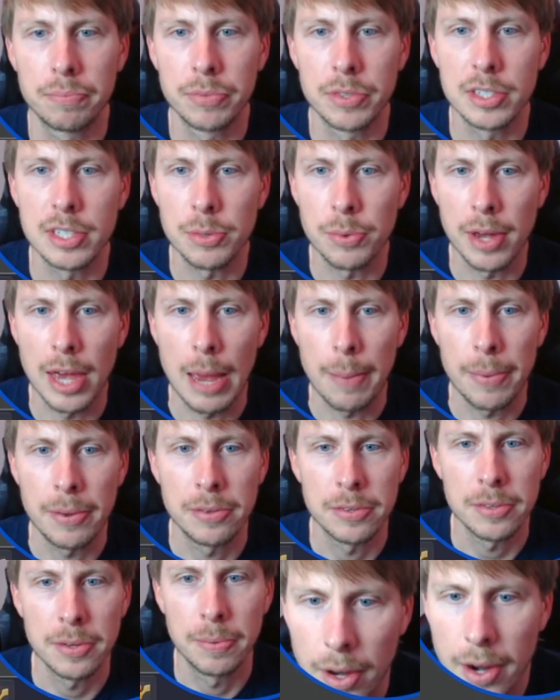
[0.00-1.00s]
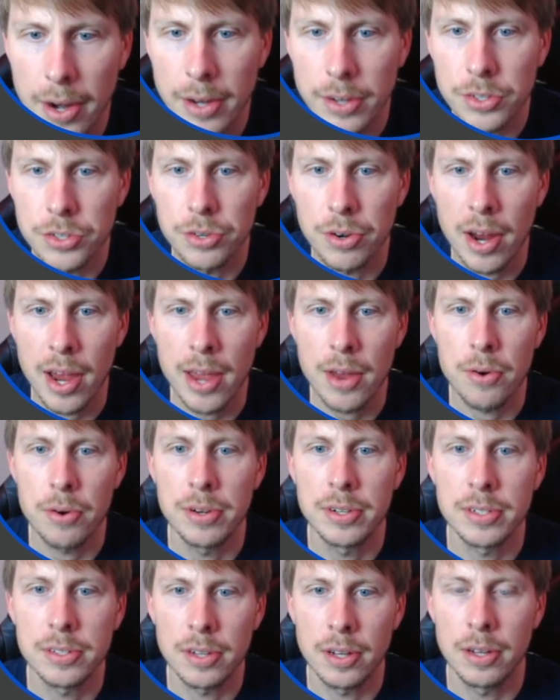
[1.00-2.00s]
Let's see what happens. All right, try
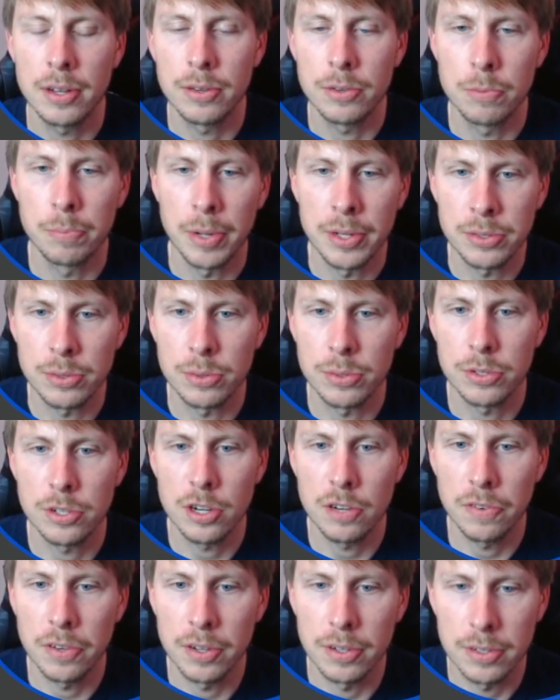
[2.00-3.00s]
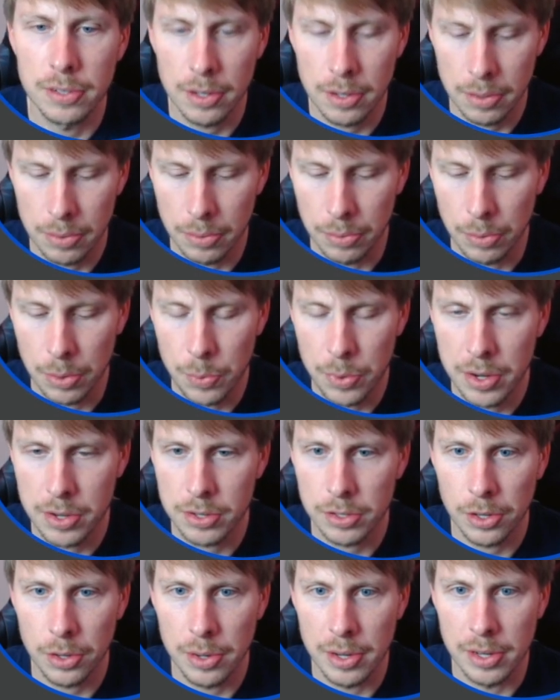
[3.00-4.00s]
or install Ubuntu server. So we wanna
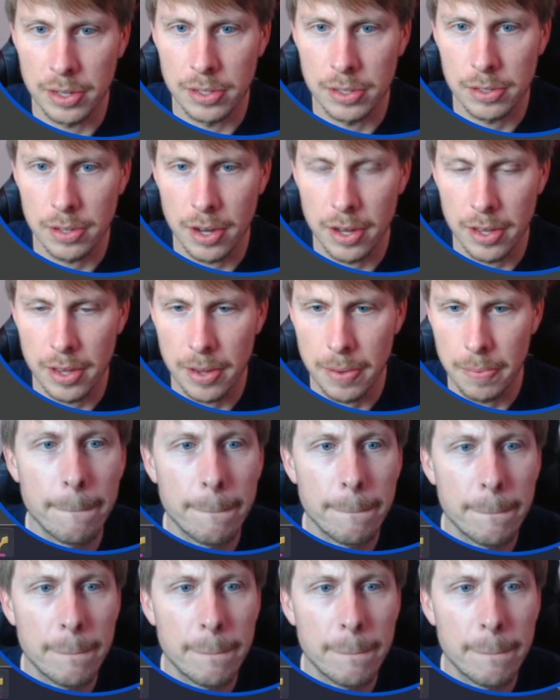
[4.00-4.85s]
just go ahead and install it.